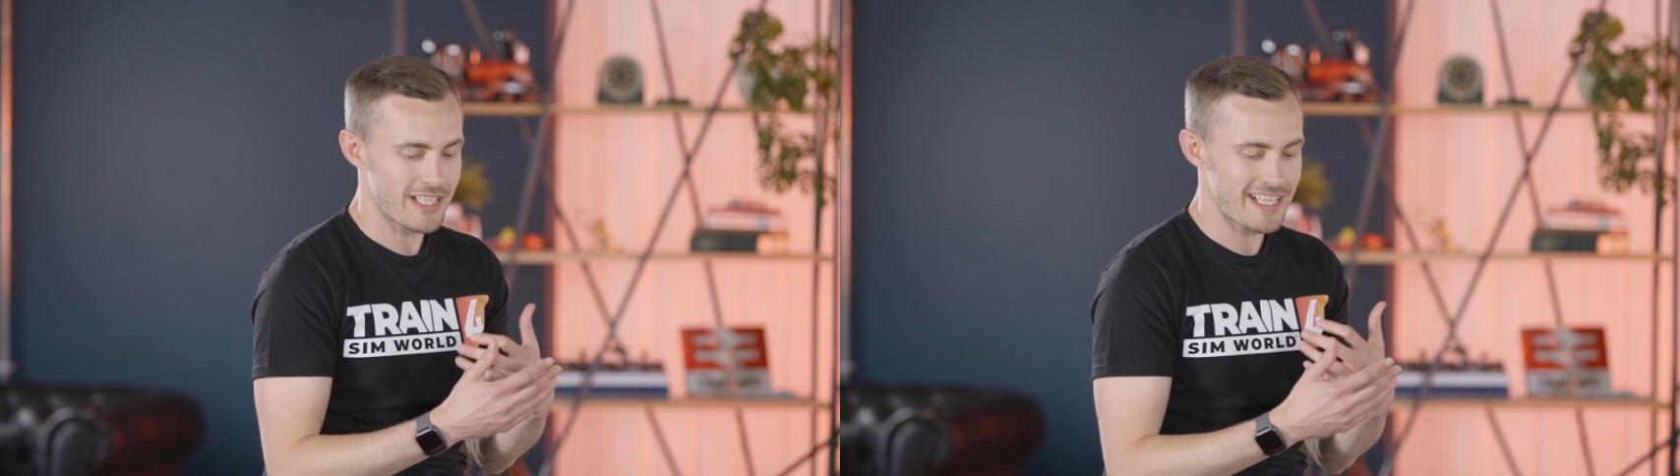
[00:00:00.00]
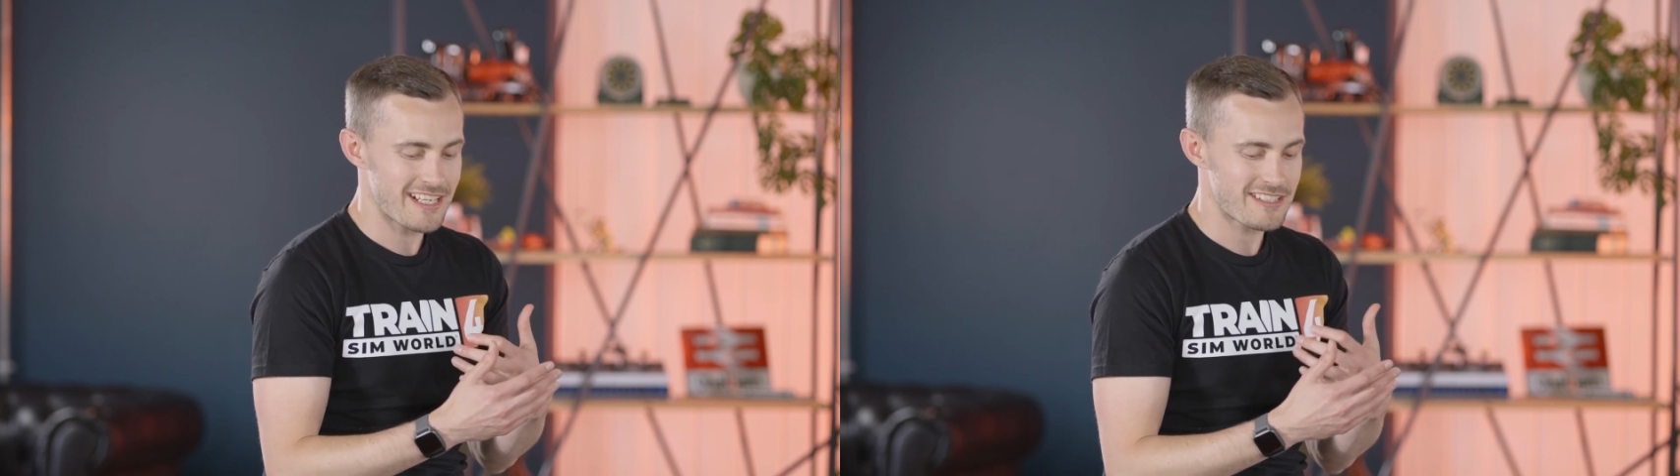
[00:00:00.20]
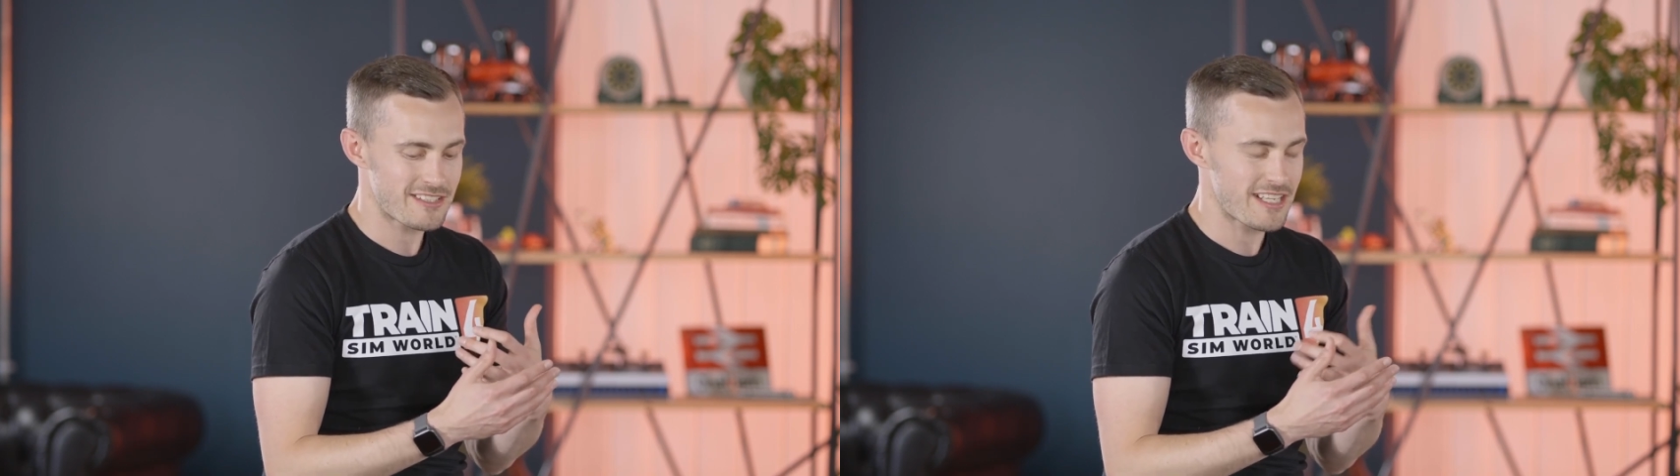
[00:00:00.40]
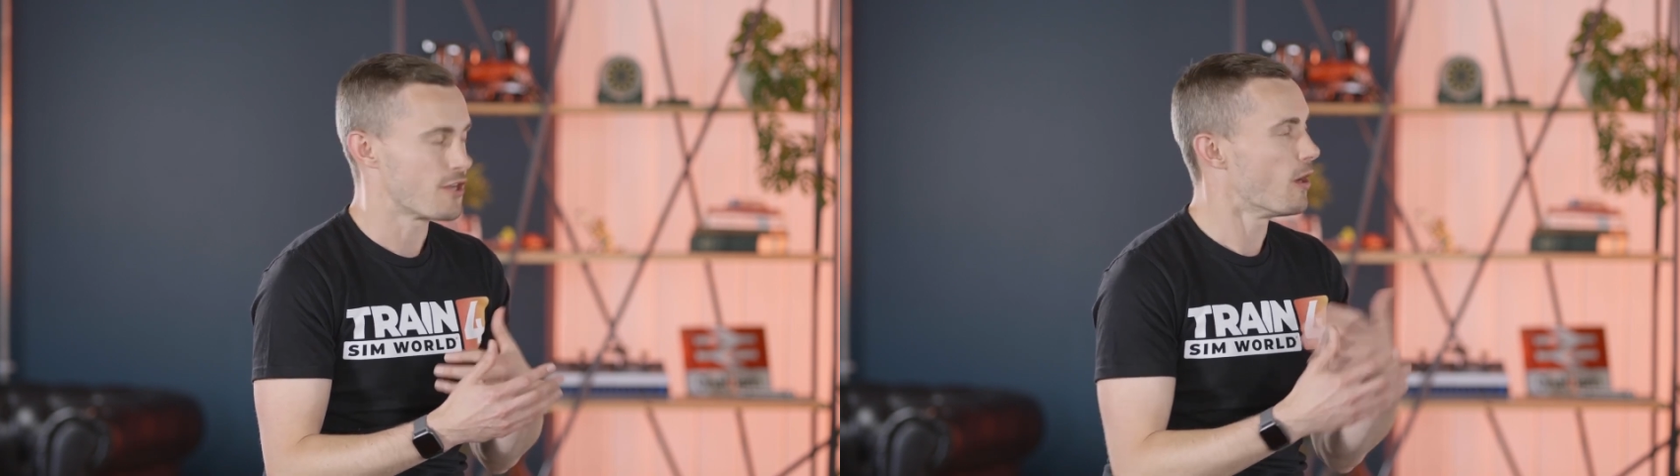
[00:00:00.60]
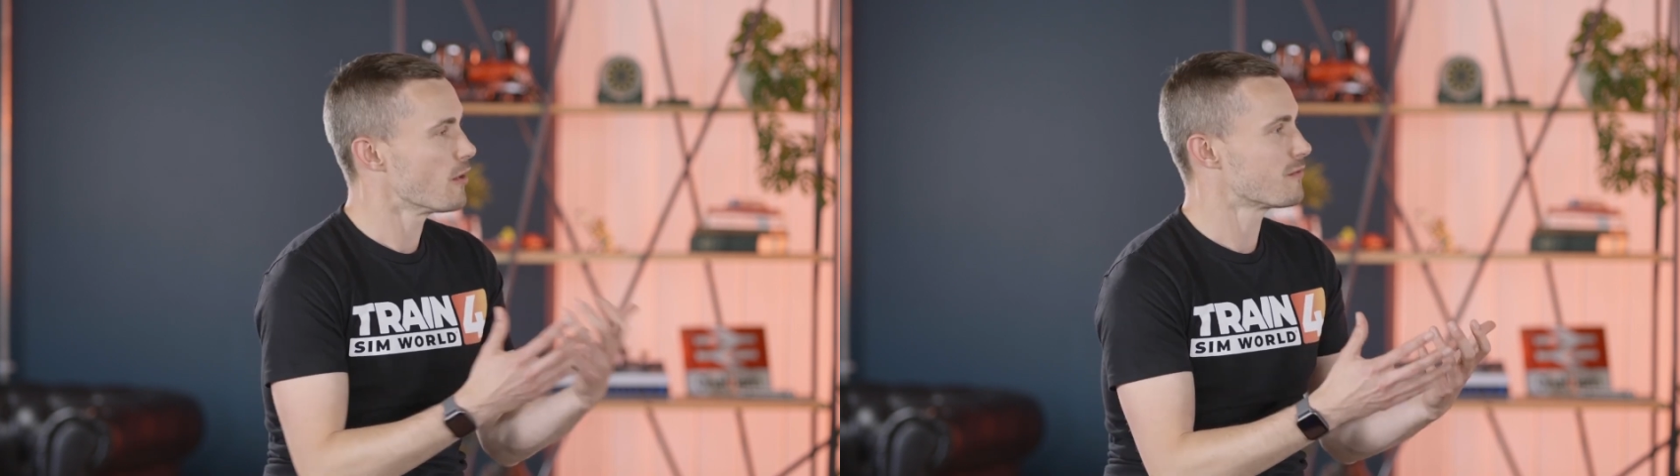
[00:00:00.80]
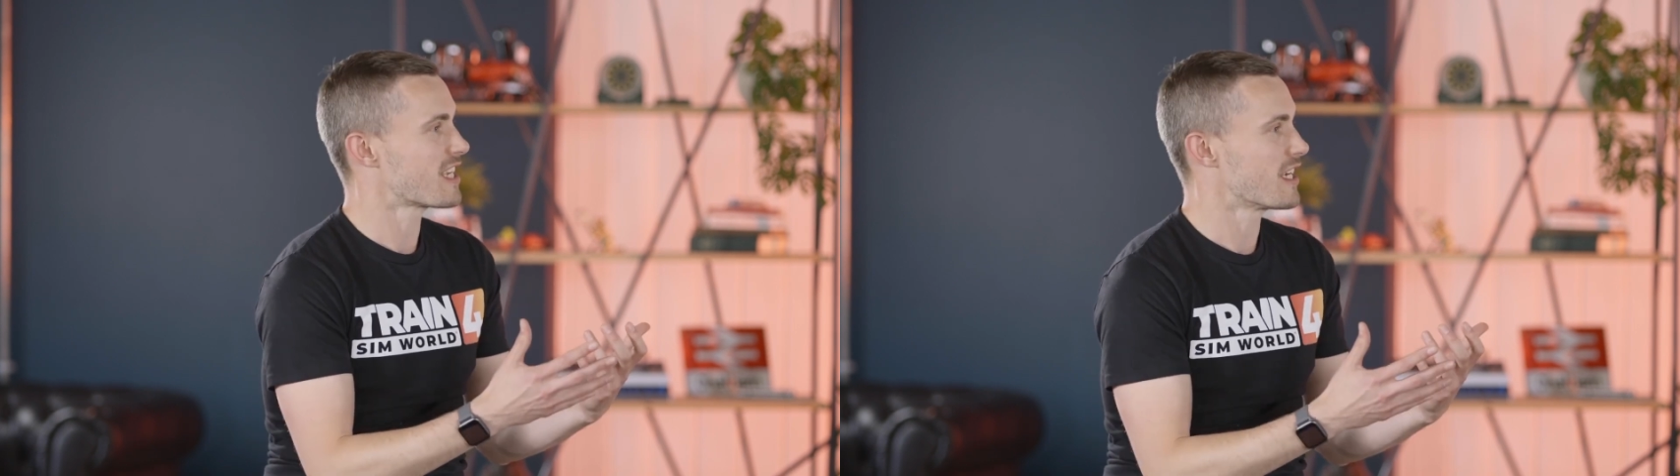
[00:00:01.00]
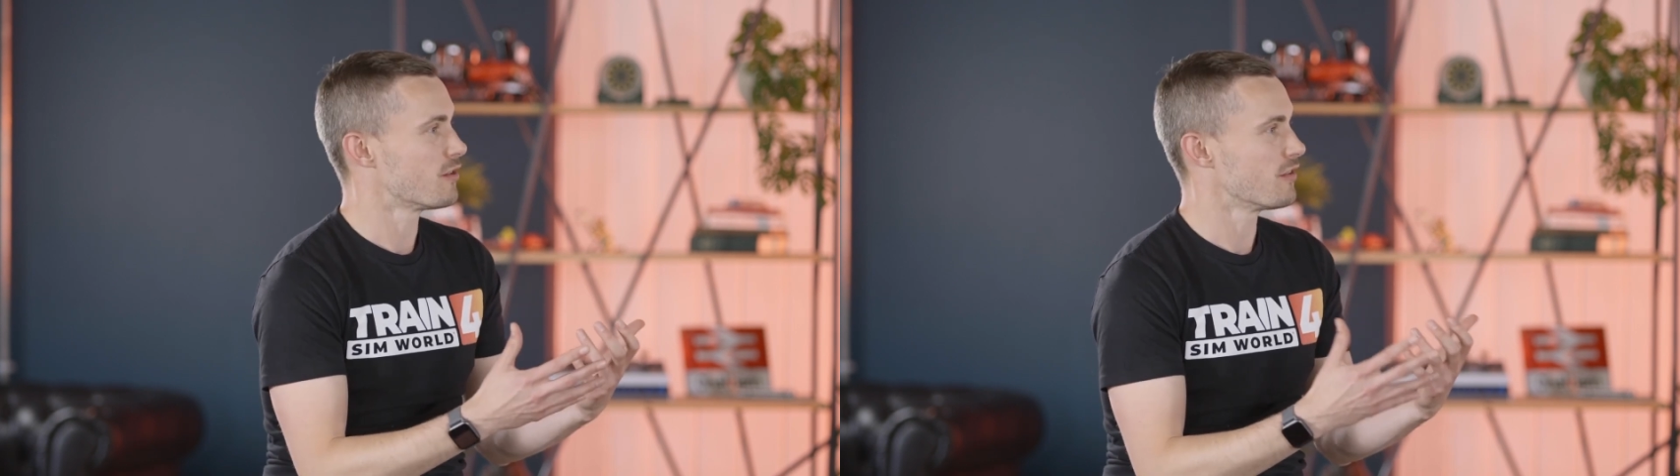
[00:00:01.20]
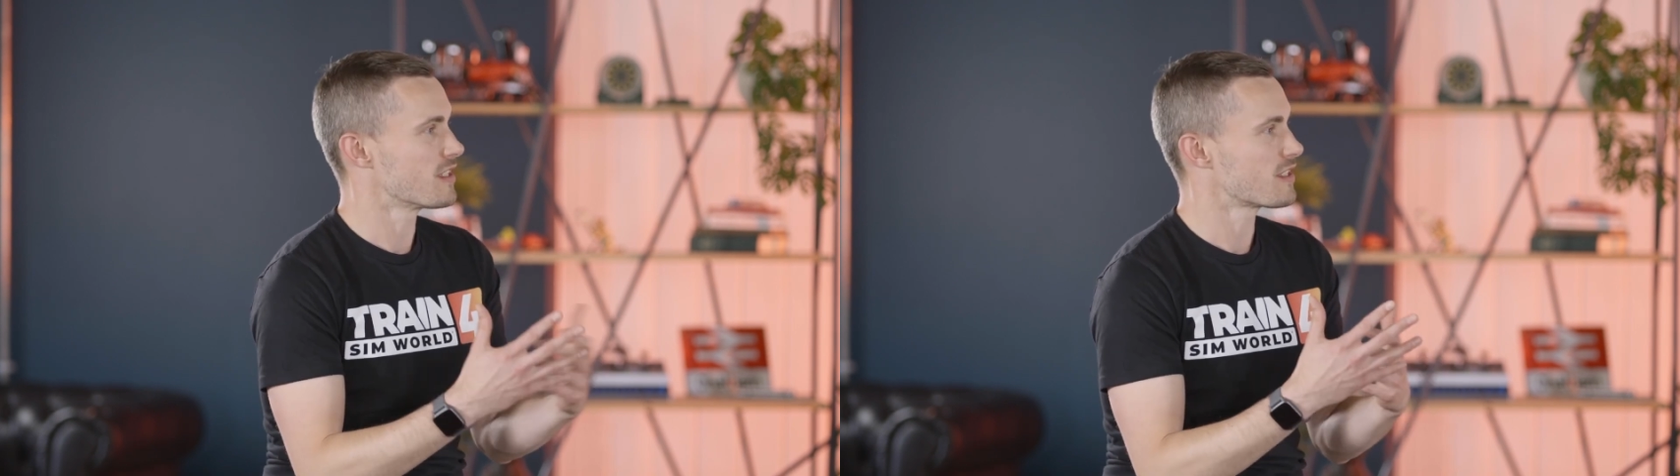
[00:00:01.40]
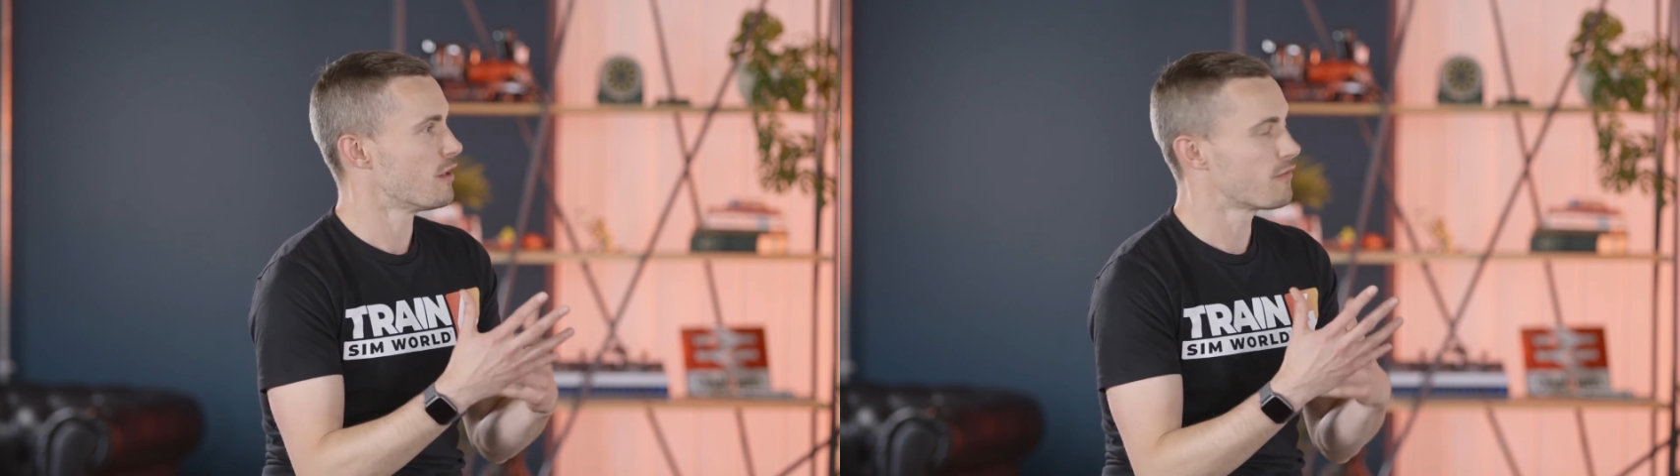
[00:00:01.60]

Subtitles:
I guess, get your own take on this,